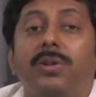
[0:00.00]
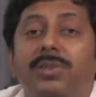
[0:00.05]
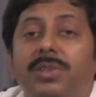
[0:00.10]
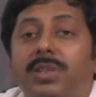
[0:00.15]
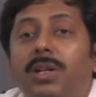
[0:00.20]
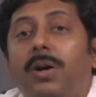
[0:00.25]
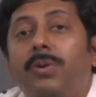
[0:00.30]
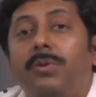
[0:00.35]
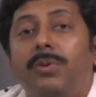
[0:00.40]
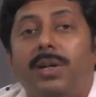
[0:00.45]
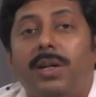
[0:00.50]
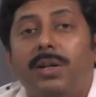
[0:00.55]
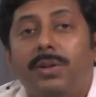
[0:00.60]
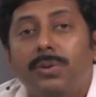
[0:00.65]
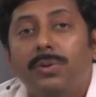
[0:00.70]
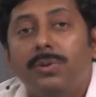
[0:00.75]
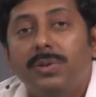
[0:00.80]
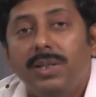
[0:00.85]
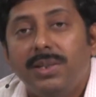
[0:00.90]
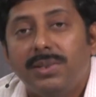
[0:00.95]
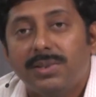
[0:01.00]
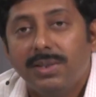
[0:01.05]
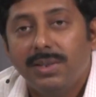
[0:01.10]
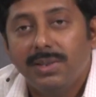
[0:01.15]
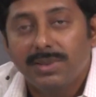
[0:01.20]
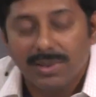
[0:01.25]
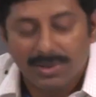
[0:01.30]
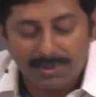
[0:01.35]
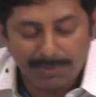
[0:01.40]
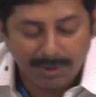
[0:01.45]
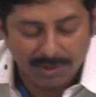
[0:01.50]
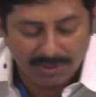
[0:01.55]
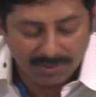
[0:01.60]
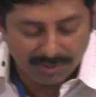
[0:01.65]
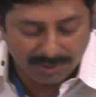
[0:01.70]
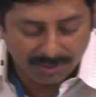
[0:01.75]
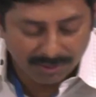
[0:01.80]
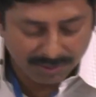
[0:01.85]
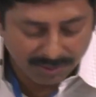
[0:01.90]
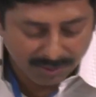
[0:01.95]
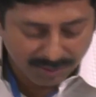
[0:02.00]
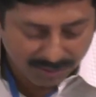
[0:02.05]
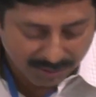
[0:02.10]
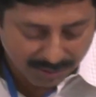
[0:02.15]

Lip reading: see how you can do these things as part of the course.